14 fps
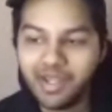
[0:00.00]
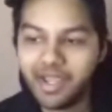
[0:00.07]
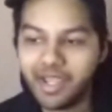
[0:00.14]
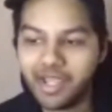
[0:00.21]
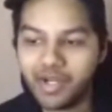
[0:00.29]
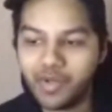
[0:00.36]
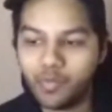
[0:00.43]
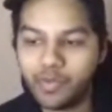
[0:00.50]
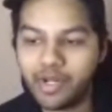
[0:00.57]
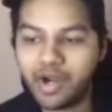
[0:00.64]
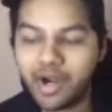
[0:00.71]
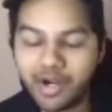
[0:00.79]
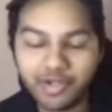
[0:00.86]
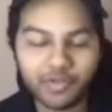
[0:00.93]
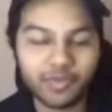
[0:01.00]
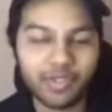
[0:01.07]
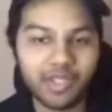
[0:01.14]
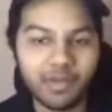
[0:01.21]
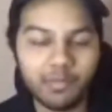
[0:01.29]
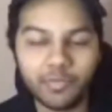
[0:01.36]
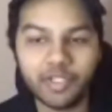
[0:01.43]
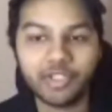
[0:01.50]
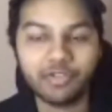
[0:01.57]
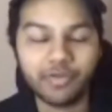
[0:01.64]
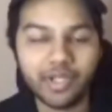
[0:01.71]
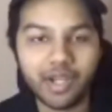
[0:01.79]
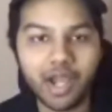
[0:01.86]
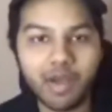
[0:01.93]
And we are to keep the
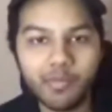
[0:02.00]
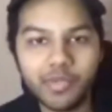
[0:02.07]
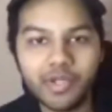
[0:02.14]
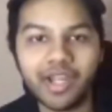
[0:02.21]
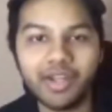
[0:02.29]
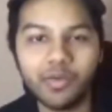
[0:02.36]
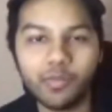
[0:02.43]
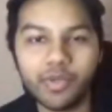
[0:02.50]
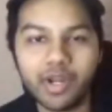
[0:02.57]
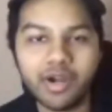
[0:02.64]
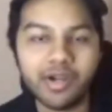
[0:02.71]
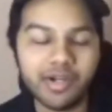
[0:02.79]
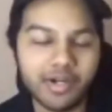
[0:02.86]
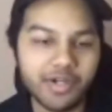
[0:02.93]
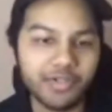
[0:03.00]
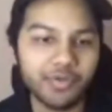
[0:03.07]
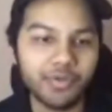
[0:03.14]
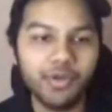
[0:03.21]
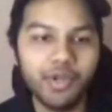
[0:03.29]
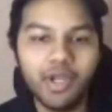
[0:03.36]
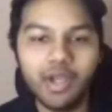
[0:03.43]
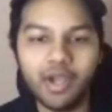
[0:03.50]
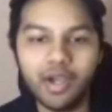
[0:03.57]
streak up, and we are here to